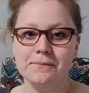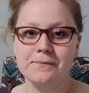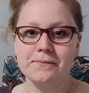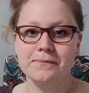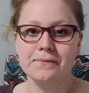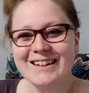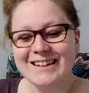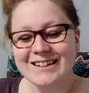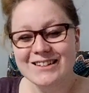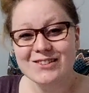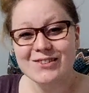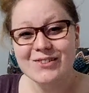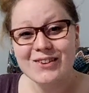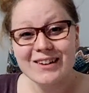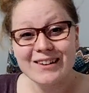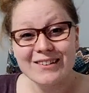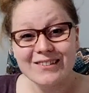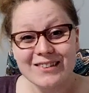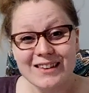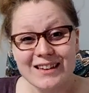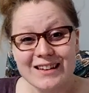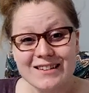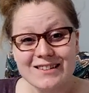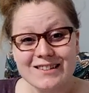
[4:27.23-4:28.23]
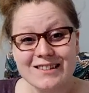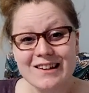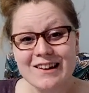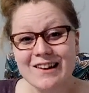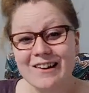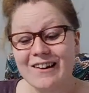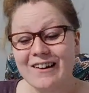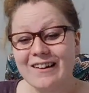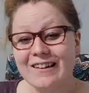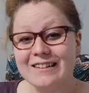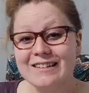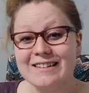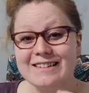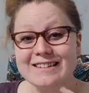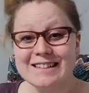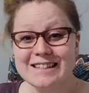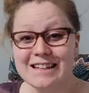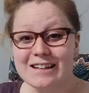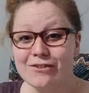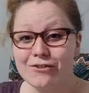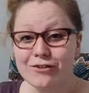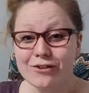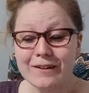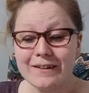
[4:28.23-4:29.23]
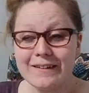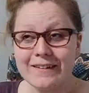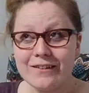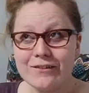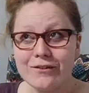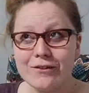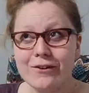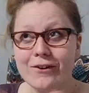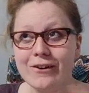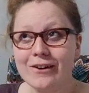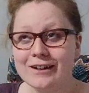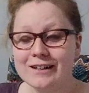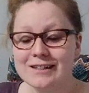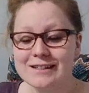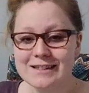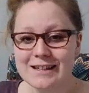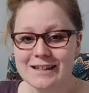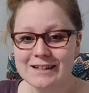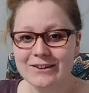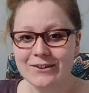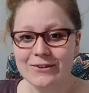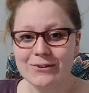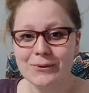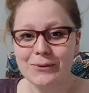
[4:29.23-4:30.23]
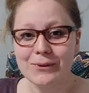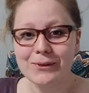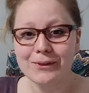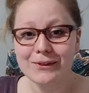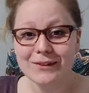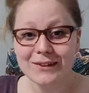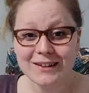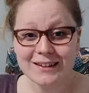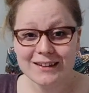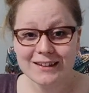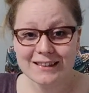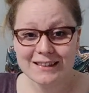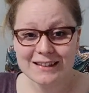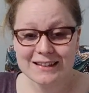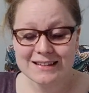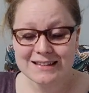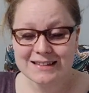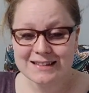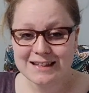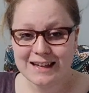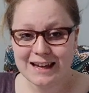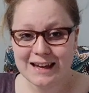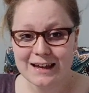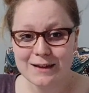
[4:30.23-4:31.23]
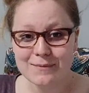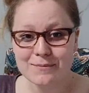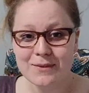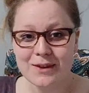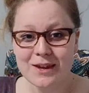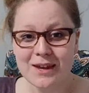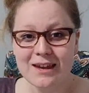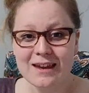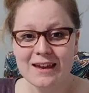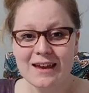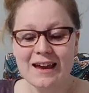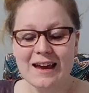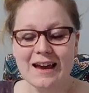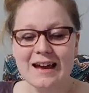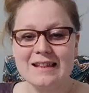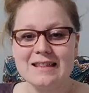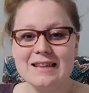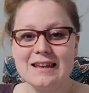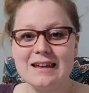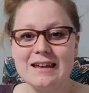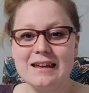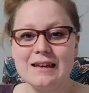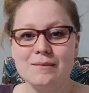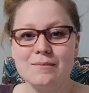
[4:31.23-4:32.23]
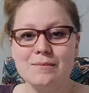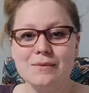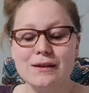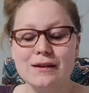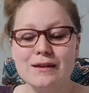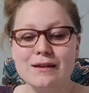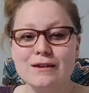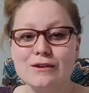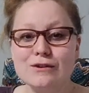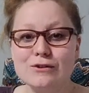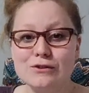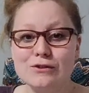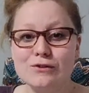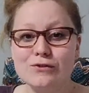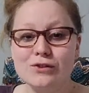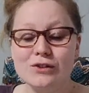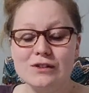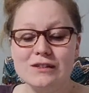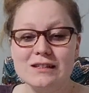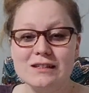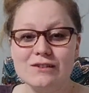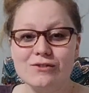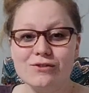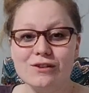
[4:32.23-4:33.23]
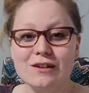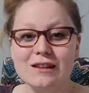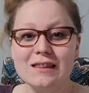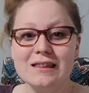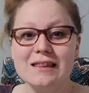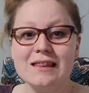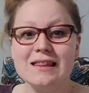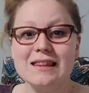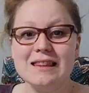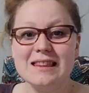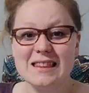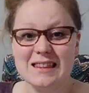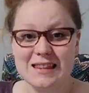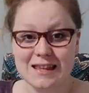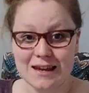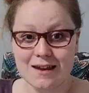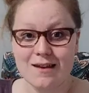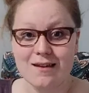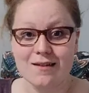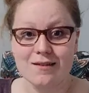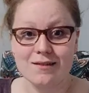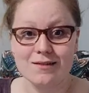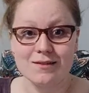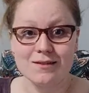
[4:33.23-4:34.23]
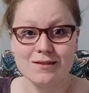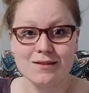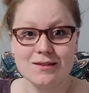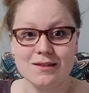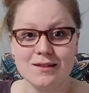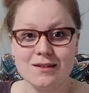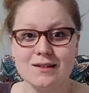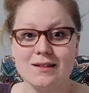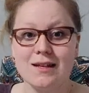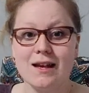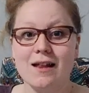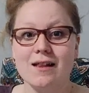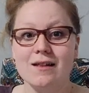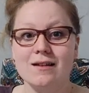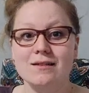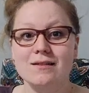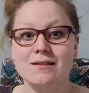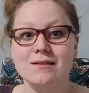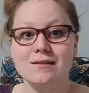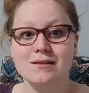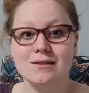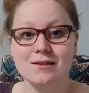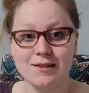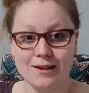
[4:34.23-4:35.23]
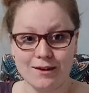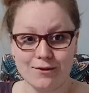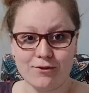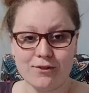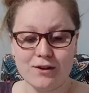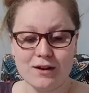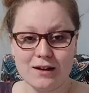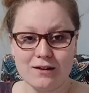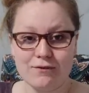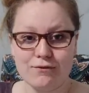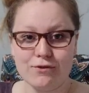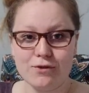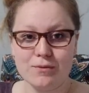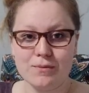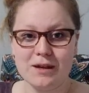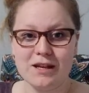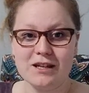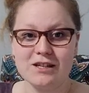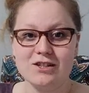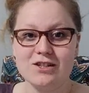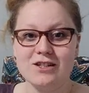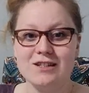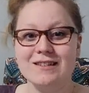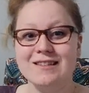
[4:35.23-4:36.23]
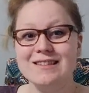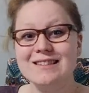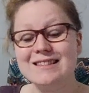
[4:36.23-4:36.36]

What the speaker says: Each one of these are different. Of course, they don't look the same, and they can be used for different things to tell us different information.